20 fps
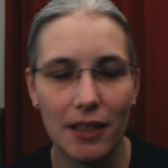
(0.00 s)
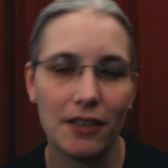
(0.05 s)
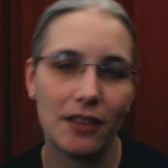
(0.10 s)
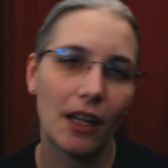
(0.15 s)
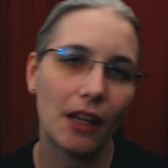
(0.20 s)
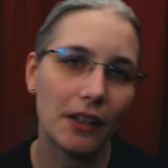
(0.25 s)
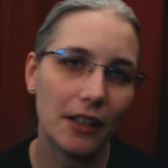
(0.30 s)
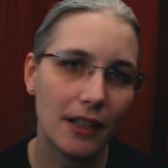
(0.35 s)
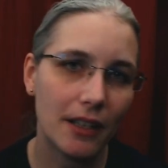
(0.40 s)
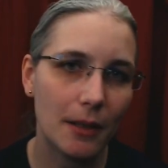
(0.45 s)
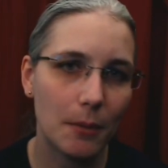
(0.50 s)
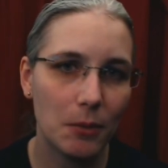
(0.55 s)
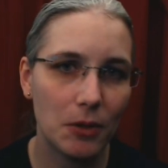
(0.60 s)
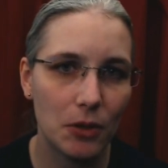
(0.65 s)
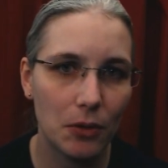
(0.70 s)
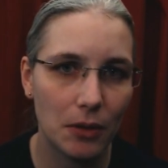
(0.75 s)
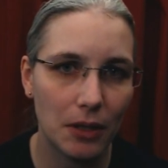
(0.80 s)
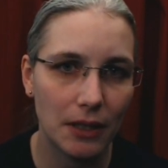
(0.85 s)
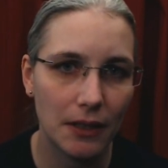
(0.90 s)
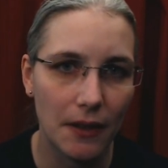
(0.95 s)
I started them
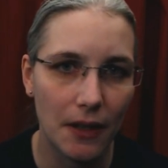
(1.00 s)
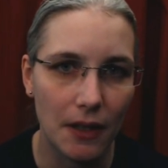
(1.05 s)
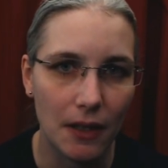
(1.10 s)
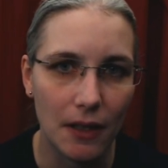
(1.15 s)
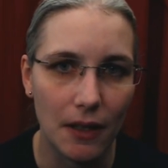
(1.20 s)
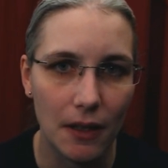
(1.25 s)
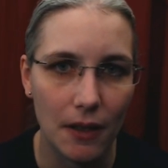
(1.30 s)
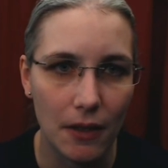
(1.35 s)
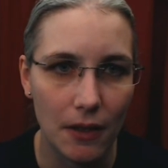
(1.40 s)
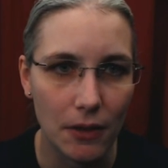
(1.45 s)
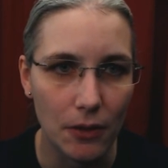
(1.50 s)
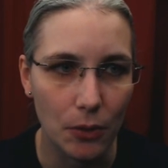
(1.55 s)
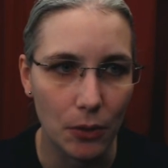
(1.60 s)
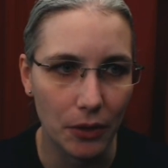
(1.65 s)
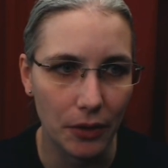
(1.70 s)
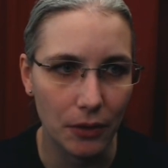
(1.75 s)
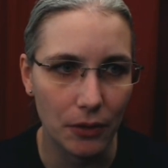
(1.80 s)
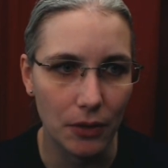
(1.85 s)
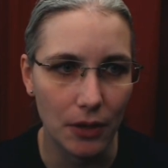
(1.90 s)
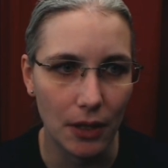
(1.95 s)
during the
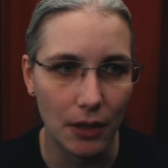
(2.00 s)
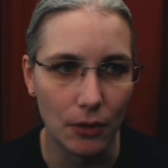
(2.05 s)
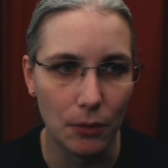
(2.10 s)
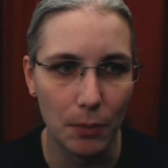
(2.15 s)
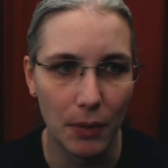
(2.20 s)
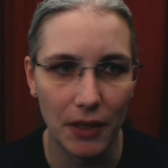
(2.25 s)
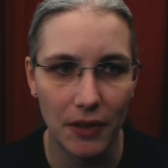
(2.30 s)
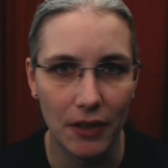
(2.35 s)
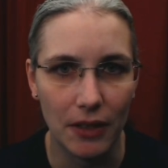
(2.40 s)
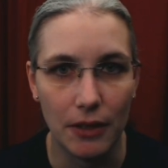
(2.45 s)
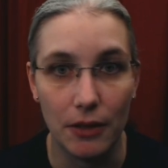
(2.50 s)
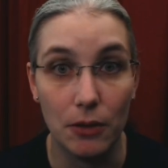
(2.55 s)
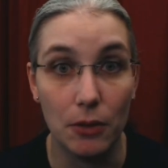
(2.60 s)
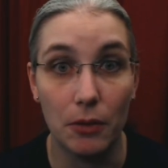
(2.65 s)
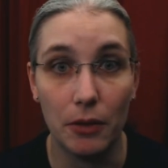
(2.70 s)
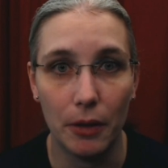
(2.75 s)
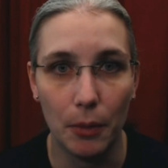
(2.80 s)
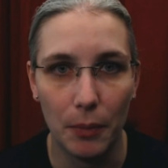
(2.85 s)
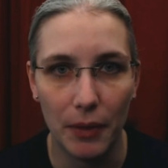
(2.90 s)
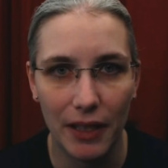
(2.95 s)
during yeah basically
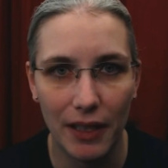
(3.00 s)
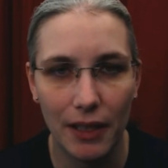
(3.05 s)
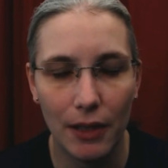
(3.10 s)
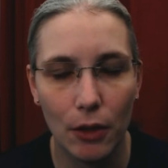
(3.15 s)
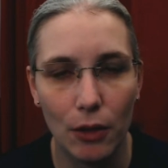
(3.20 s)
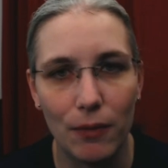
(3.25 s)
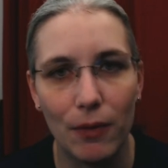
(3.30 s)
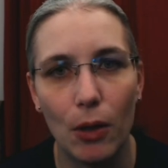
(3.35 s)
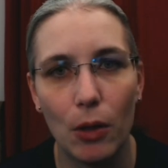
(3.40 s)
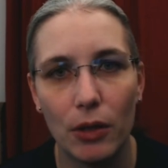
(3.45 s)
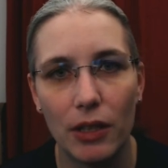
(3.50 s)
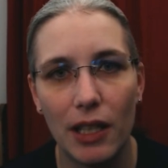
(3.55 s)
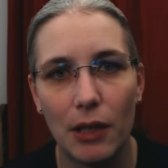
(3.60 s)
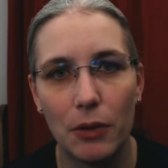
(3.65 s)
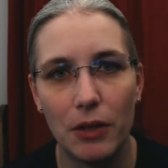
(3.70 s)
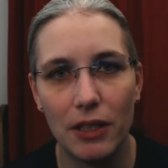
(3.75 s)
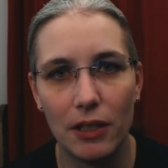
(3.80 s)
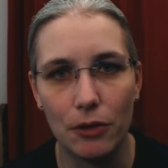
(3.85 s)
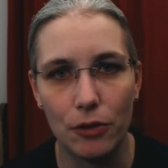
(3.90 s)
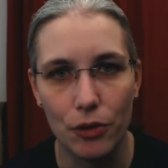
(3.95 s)
during the beginning of
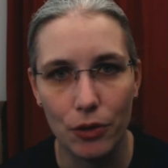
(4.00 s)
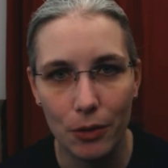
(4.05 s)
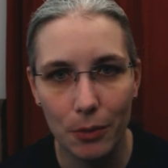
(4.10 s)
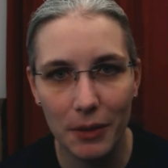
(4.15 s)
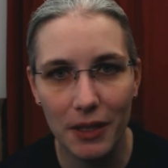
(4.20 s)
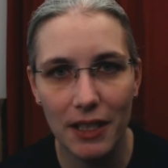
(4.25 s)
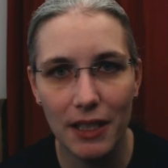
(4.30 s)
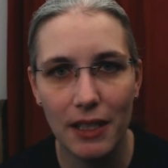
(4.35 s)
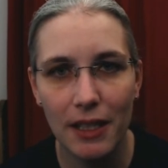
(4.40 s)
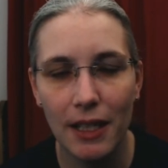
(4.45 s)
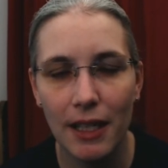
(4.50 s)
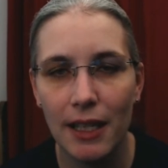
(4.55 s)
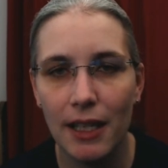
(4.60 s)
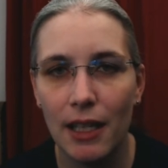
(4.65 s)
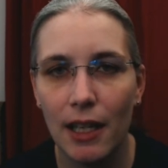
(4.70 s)
lockdown here in Germany,